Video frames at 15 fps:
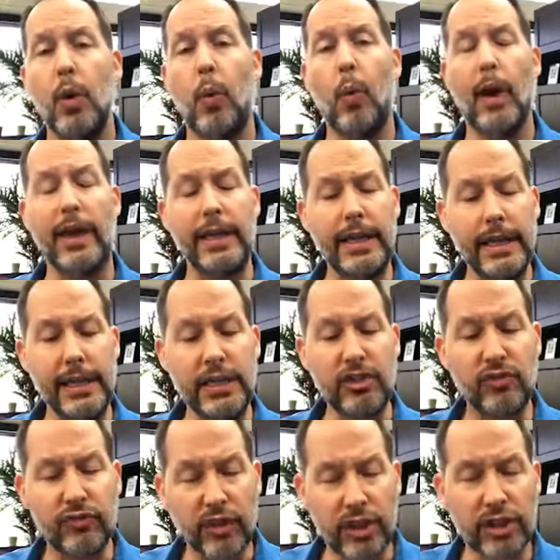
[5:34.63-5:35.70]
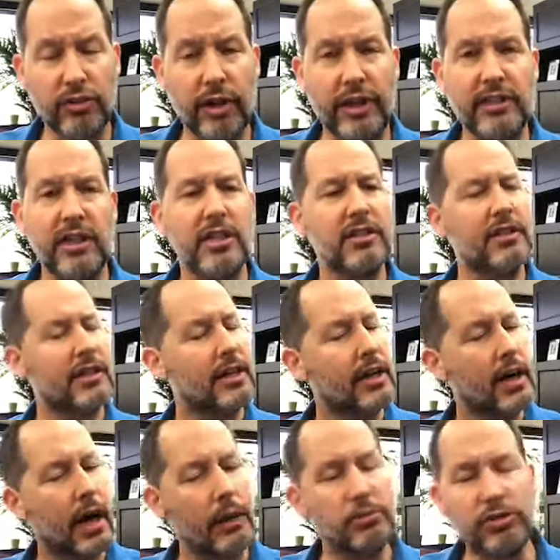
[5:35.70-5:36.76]
When he's frustrated and says,
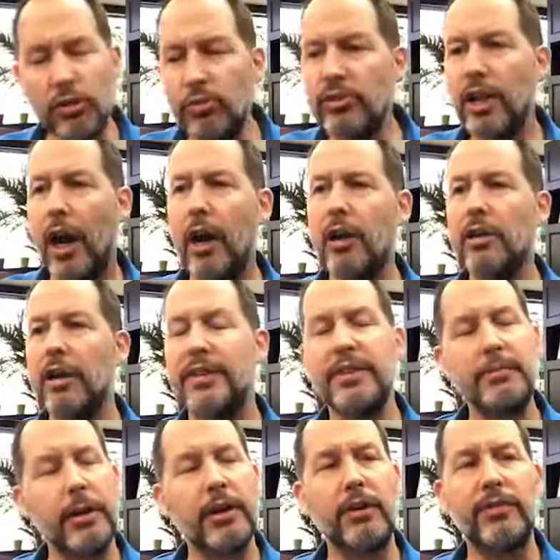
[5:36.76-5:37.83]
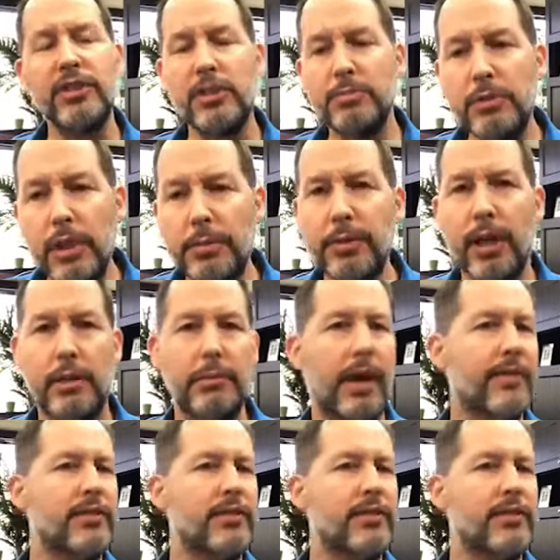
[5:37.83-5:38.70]
ah, I'm so tired, I think my girlfriend's manipulating me.